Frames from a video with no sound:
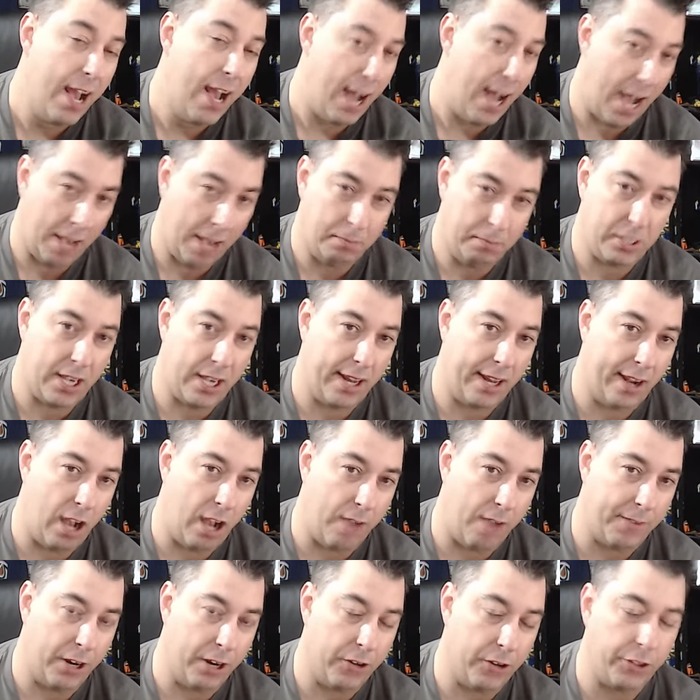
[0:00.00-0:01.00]
I'm signing
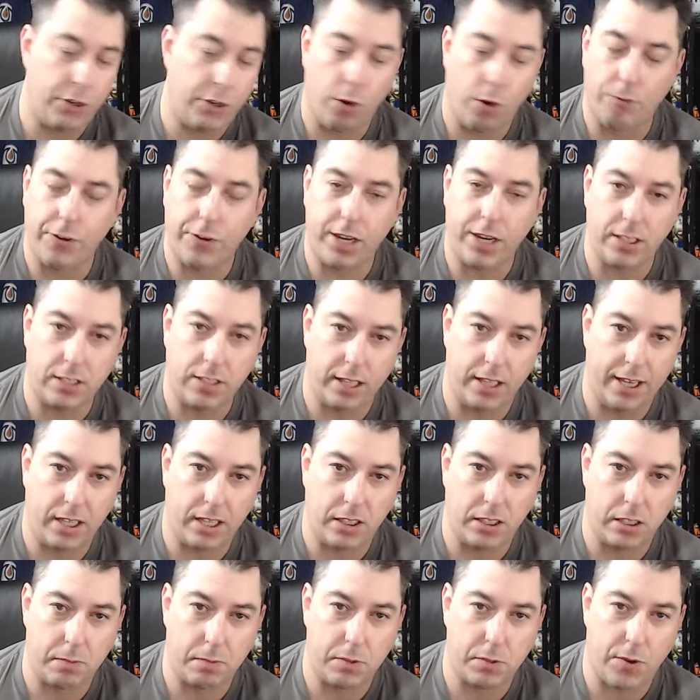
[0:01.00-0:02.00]
off here. Don't forget to like
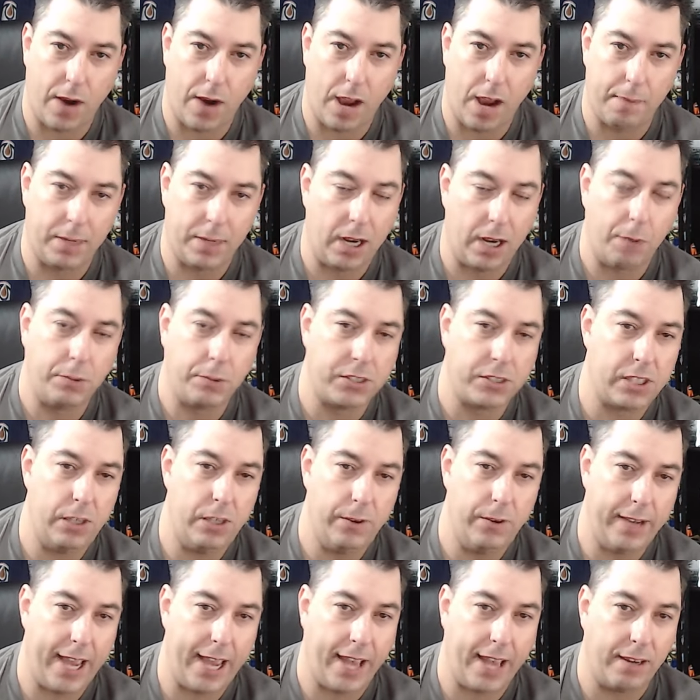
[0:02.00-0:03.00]
and subscribe, and I will see you
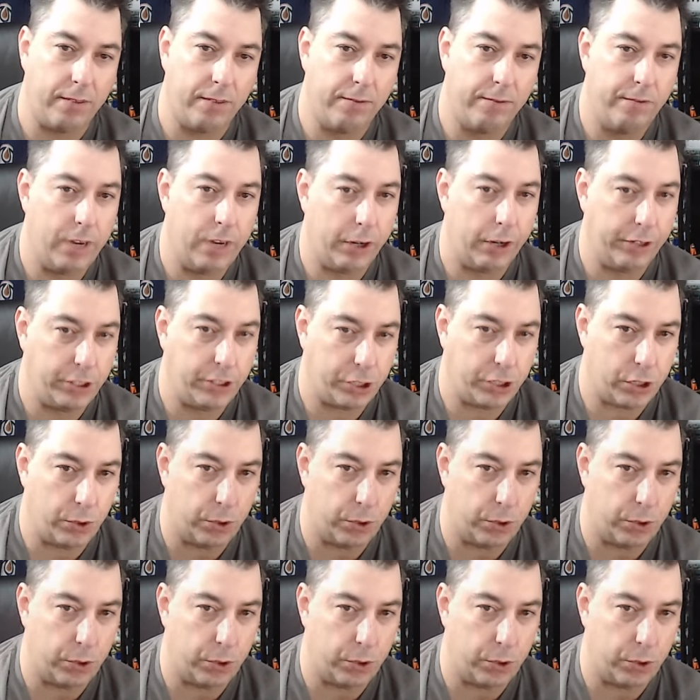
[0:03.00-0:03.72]
again very soon.